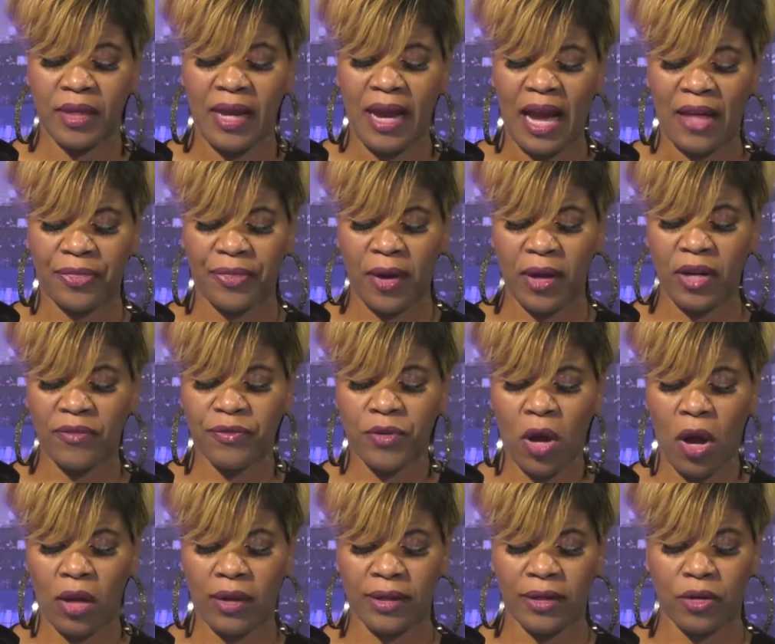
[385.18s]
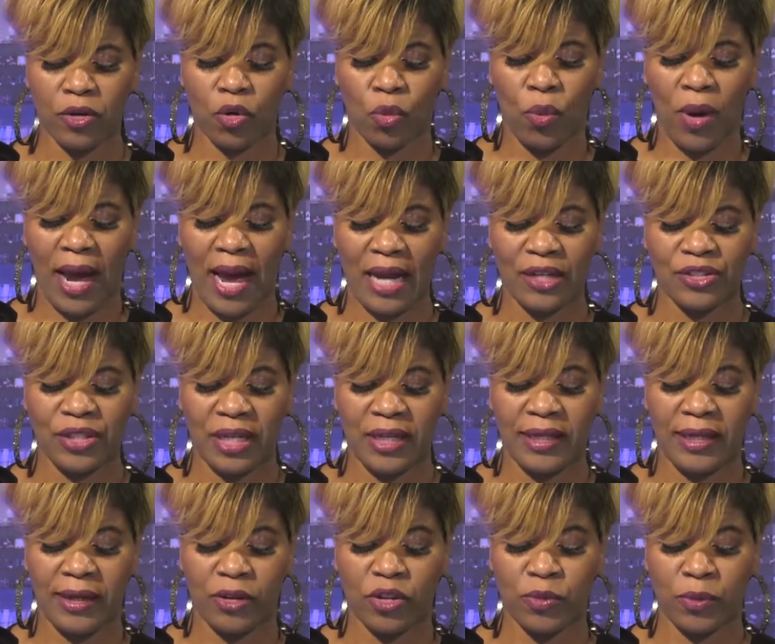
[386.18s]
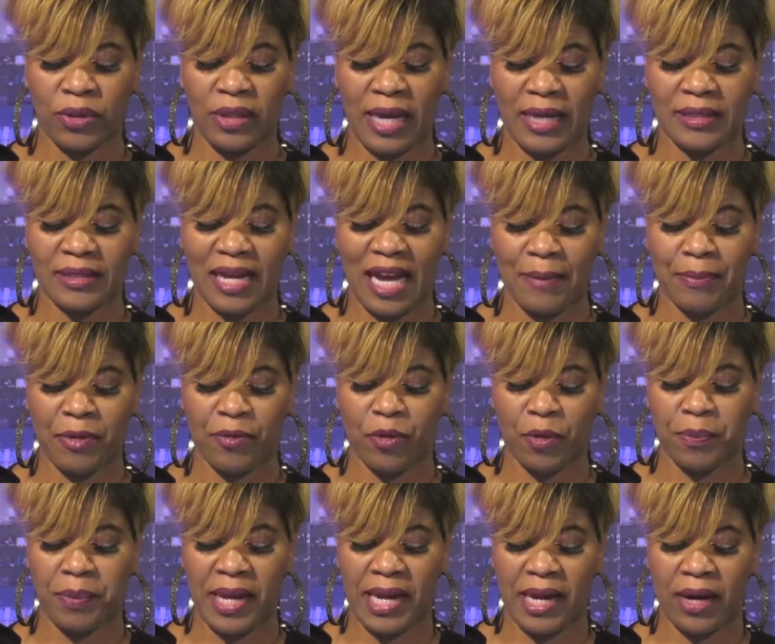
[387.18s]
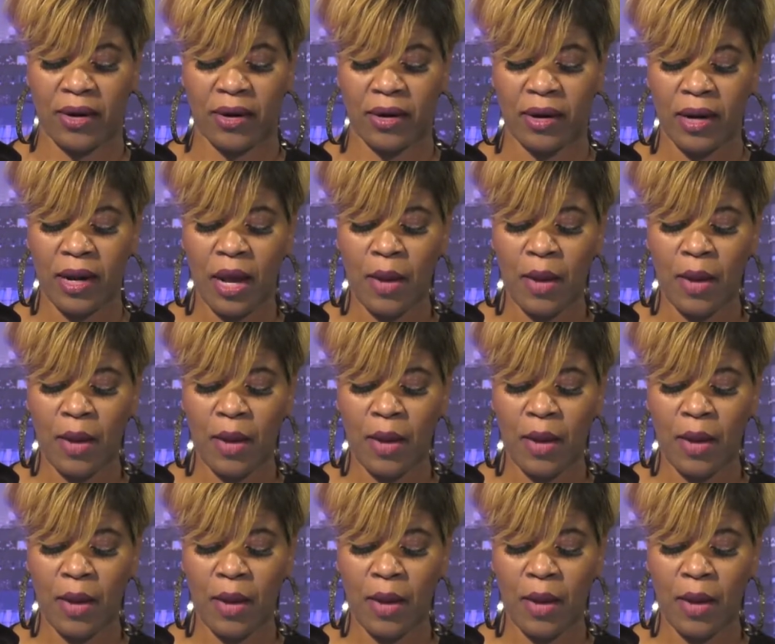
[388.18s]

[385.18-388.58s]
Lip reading: I thought of calling a garage that deals with that type of repair,